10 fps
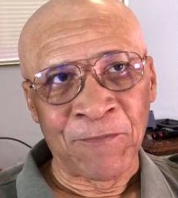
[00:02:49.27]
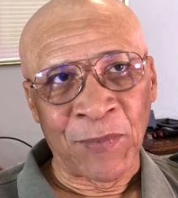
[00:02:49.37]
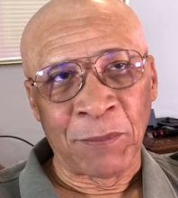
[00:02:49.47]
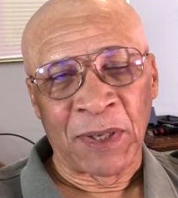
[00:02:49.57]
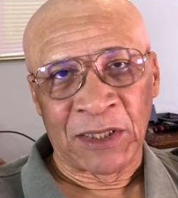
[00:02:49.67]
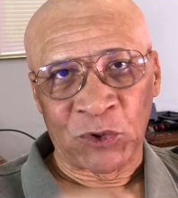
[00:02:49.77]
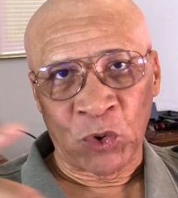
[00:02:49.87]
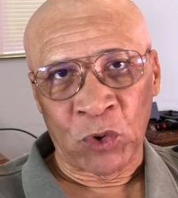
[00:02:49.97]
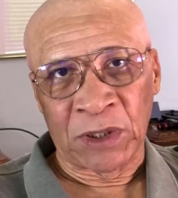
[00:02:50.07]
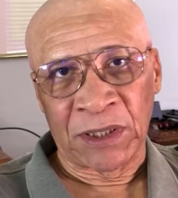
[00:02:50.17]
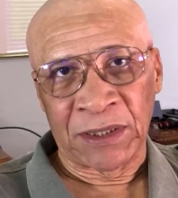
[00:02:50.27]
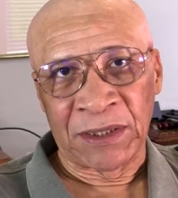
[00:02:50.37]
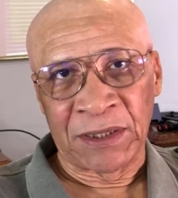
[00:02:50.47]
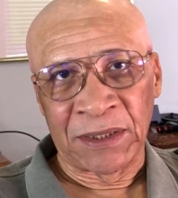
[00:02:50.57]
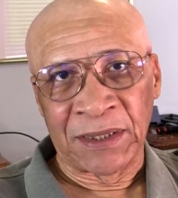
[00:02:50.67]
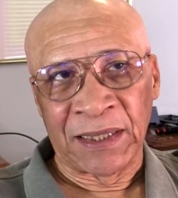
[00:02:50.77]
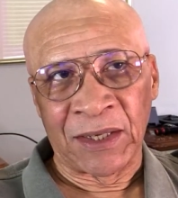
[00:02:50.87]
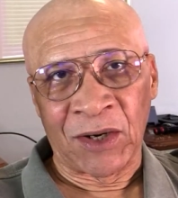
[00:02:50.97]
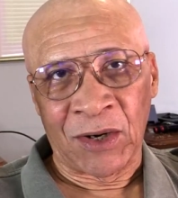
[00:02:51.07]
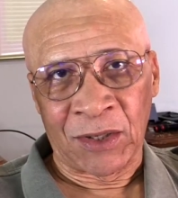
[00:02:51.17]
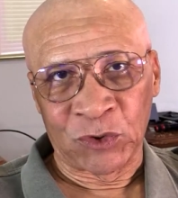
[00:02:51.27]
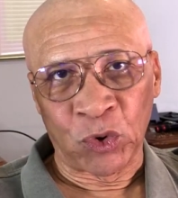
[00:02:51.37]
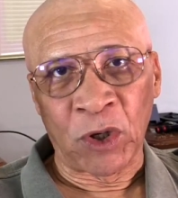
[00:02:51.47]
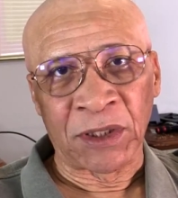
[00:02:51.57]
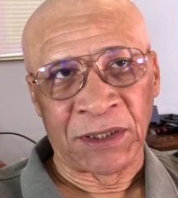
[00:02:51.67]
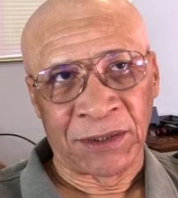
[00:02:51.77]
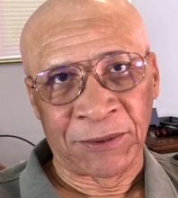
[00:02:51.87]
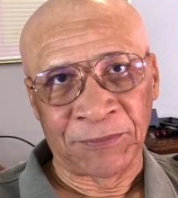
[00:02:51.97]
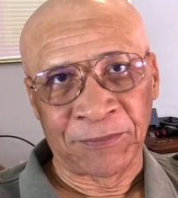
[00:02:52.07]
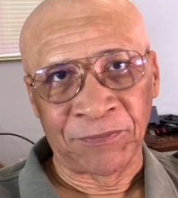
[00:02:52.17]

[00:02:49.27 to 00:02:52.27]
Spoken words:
But it's only they are talking,